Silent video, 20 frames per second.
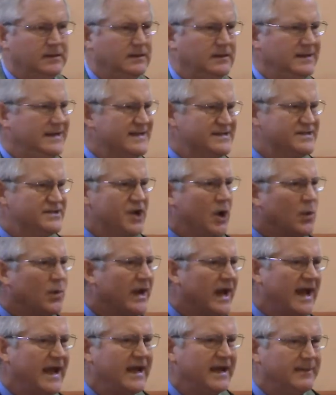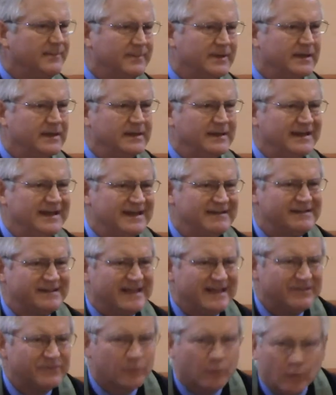It's no game.
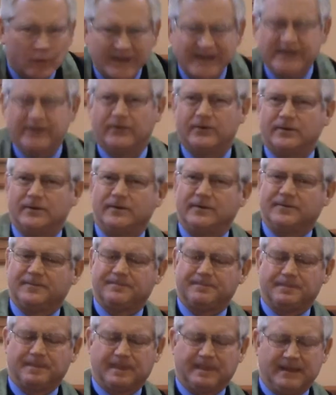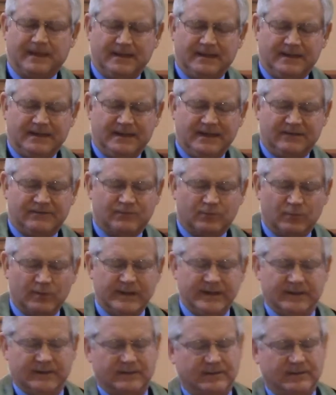It's real. It's real.